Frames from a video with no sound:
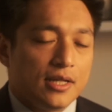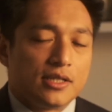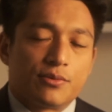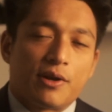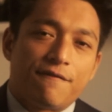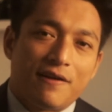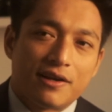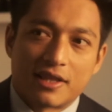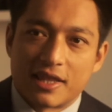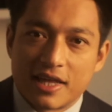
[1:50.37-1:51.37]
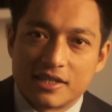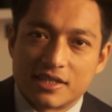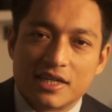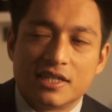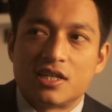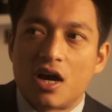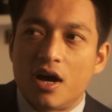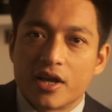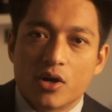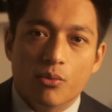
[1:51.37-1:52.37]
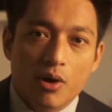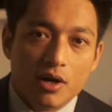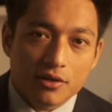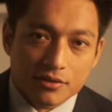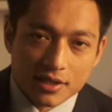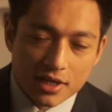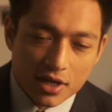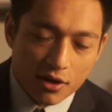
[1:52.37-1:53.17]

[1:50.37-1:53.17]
So when I found out that there's an entire world